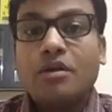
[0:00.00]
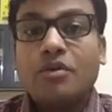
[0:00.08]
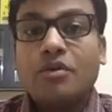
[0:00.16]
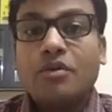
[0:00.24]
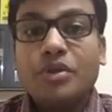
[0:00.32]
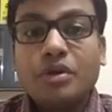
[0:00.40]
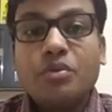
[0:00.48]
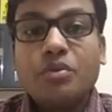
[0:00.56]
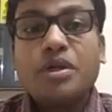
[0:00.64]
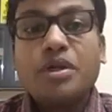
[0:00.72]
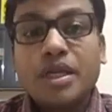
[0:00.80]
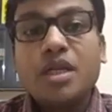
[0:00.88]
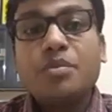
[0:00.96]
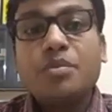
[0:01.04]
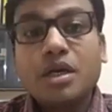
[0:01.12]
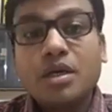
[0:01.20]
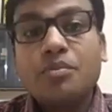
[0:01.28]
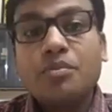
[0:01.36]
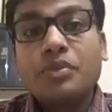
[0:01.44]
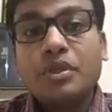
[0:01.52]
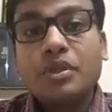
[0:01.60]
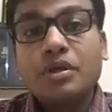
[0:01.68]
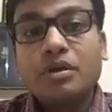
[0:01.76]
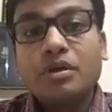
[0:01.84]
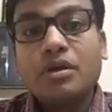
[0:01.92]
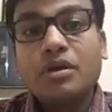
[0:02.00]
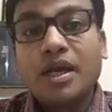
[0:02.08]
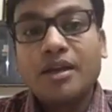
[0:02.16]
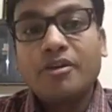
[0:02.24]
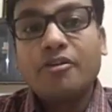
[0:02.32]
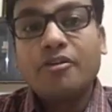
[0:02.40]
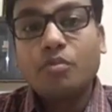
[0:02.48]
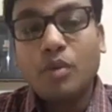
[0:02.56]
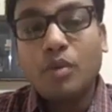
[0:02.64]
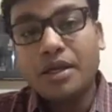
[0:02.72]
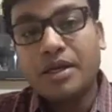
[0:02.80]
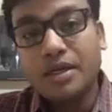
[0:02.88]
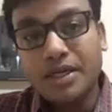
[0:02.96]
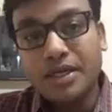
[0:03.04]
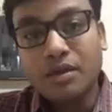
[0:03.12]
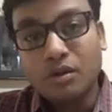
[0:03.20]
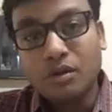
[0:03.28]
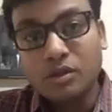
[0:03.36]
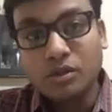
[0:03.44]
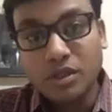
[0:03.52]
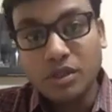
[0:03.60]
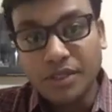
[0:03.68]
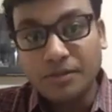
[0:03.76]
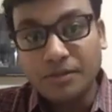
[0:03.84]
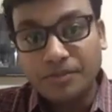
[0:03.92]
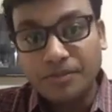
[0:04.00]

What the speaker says: they would really become the kind of market leader also later,